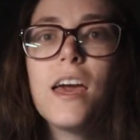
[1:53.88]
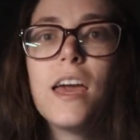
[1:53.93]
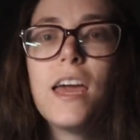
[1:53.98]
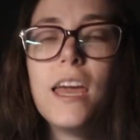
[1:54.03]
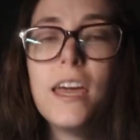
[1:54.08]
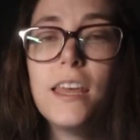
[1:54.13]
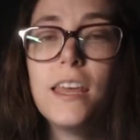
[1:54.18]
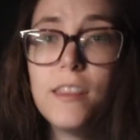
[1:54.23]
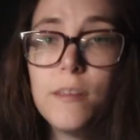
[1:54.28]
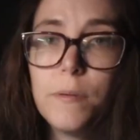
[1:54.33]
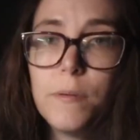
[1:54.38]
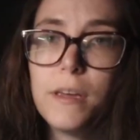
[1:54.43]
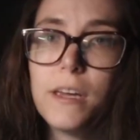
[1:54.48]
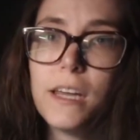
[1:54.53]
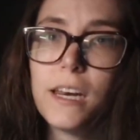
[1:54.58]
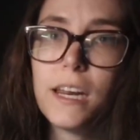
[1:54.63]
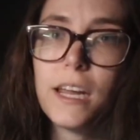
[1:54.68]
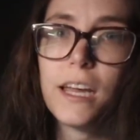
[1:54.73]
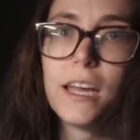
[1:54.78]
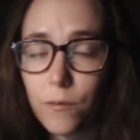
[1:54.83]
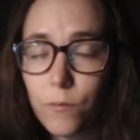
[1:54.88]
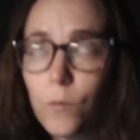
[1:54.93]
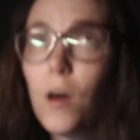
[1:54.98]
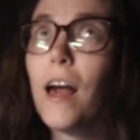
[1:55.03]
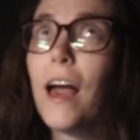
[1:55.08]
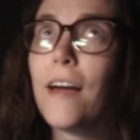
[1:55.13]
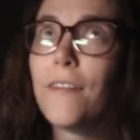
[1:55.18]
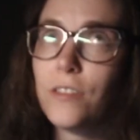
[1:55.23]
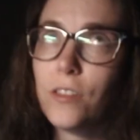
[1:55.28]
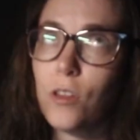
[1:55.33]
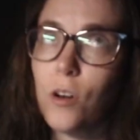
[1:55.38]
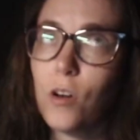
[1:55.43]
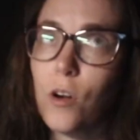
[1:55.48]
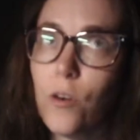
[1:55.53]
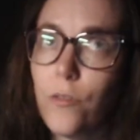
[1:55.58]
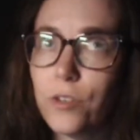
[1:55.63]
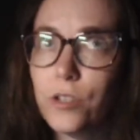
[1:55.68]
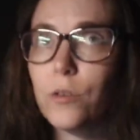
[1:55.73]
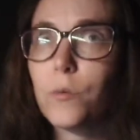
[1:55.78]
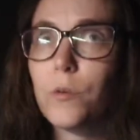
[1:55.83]
In the beginning, well, after the
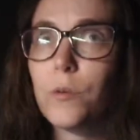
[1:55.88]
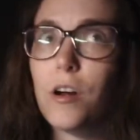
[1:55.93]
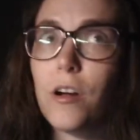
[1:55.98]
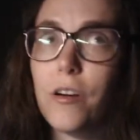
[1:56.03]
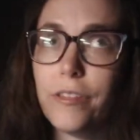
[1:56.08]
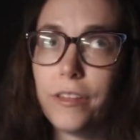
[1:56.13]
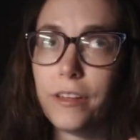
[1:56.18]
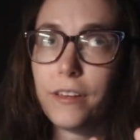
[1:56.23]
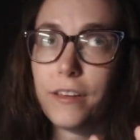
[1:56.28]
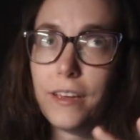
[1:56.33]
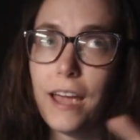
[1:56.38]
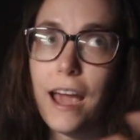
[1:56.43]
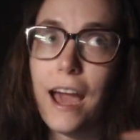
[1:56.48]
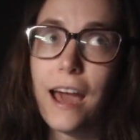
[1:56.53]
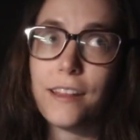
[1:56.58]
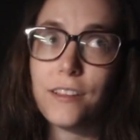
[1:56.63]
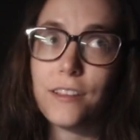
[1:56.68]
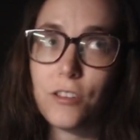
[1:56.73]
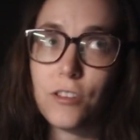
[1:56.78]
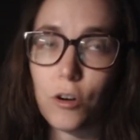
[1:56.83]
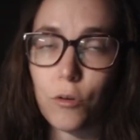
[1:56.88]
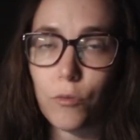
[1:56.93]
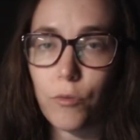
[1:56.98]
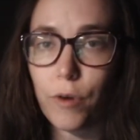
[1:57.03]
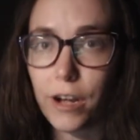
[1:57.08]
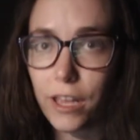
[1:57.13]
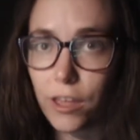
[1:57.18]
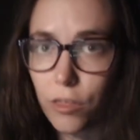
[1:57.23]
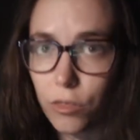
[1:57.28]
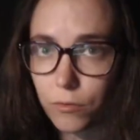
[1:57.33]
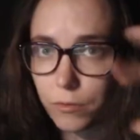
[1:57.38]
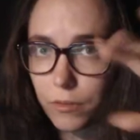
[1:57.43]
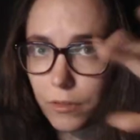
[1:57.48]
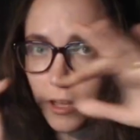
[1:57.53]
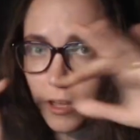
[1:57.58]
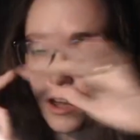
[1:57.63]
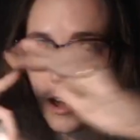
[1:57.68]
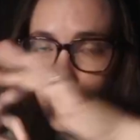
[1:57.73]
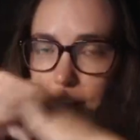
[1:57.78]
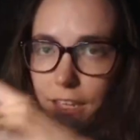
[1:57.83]
overture where all the cats are running through
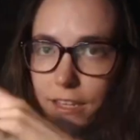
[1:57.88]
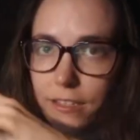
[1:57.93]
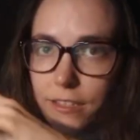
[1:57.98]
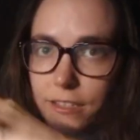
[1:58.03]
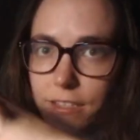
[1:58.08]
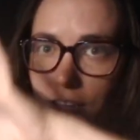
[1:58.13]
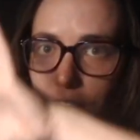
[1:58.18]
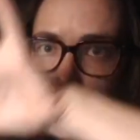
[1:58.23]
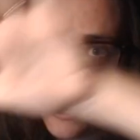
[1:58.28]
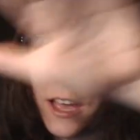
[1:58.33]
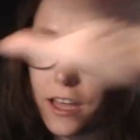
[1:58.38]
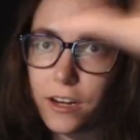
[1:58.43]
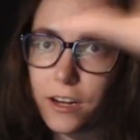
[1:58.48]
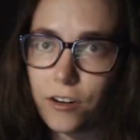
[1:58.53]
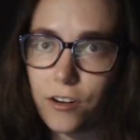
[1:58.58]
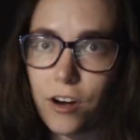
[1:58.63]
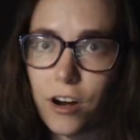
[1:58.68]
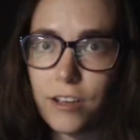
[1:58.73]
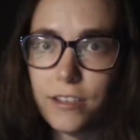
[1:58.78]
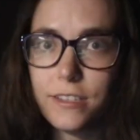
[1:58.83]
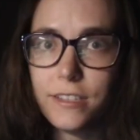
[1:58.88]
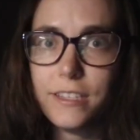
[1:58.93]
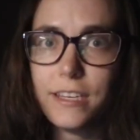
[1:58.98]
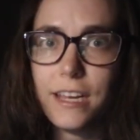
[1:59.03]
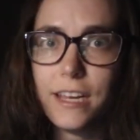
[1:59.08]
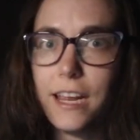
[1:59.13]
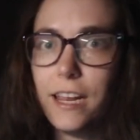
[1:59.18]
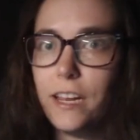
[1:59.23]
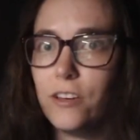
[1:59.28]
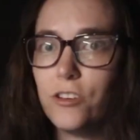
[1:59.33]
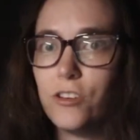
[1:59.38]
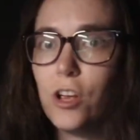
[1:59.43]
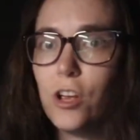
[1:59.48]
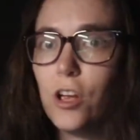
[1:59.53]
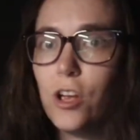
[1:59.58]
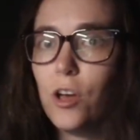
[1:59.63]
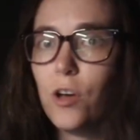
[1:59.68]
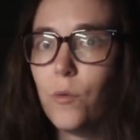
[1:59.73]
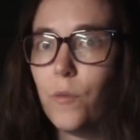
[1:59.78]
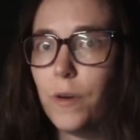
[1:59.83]
the audience and across the stage
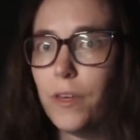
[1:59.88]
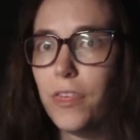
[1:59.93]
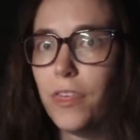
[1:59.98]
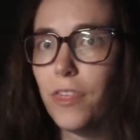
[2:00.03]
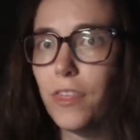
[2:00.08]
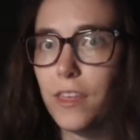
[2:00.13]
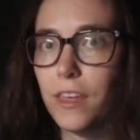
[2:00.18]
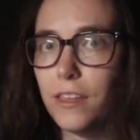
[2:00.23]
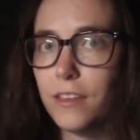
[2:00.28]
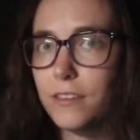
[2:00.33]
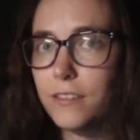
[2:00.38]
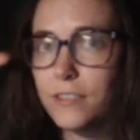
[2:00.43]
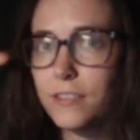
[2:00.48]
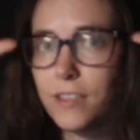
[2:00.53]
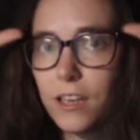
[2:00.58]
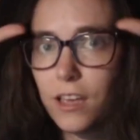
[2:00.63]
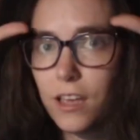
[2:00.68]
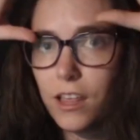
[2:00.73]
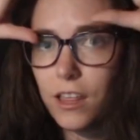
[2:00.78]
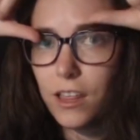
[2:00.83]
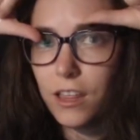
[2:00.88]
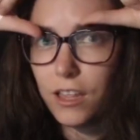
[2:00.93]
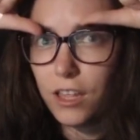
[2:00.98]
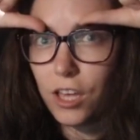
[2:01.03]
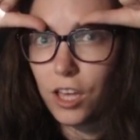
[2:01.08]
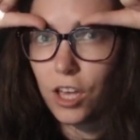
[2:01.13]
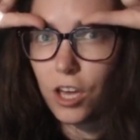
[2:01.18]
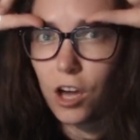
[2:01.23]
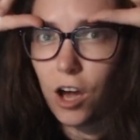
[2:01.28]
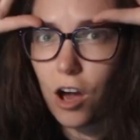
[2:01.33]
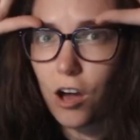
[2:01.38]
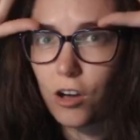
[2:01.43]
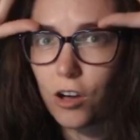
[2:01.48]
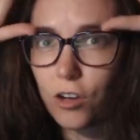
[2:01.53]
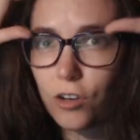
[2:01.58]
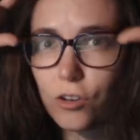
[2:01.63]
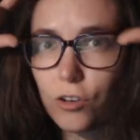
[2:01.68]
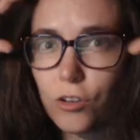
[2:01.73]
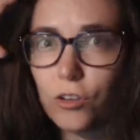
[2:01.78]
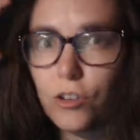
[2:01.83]
with these
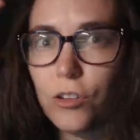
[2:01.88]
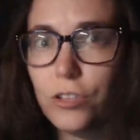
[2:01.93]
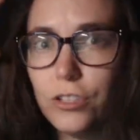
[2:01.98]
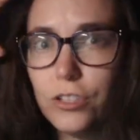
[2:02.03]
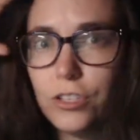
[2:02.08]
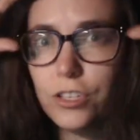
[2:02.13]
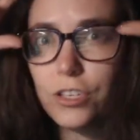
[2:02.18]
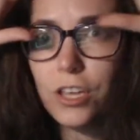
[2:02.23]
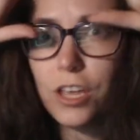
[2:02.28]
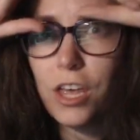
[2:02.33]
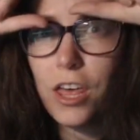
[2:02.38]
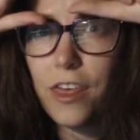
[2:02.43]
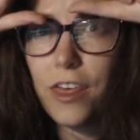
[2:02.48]
goggles